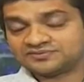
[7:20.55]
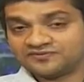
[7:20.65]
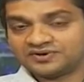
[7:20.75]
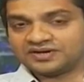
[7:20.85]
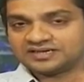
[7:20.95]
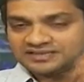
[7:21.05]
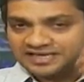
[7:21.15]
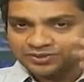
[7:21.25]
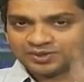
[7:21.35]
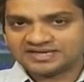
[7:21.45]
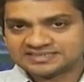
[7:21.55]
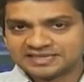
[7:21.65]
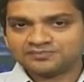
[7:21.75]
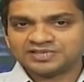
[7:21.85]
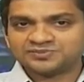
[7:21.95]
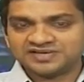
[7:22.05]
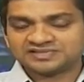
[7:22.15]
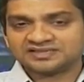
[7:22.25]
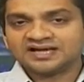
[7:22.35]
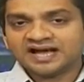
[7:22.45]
for that to understand much better,